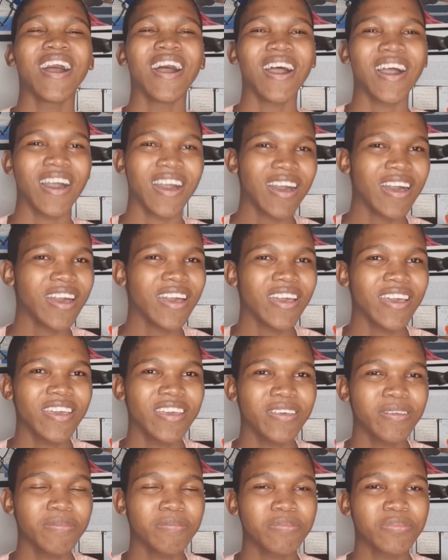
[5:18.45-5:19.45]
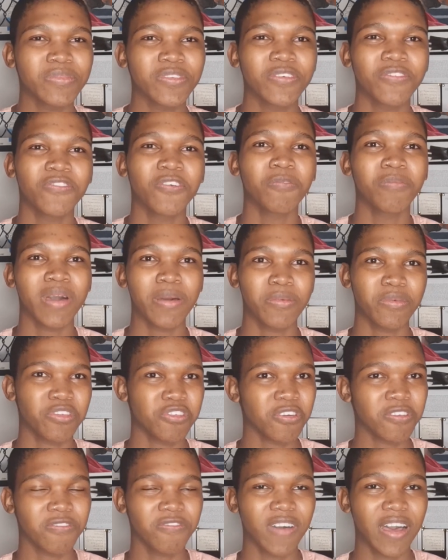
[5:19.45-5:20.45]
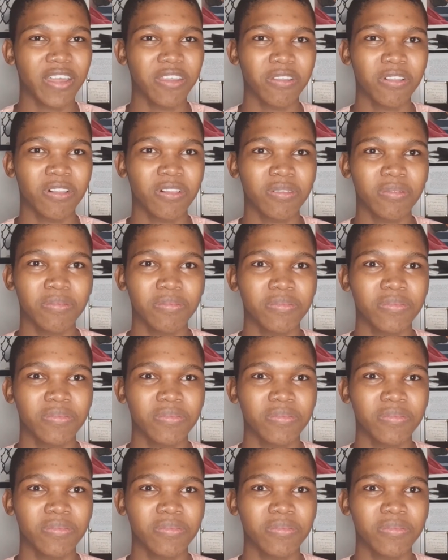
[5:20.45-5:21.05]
I, for my matric final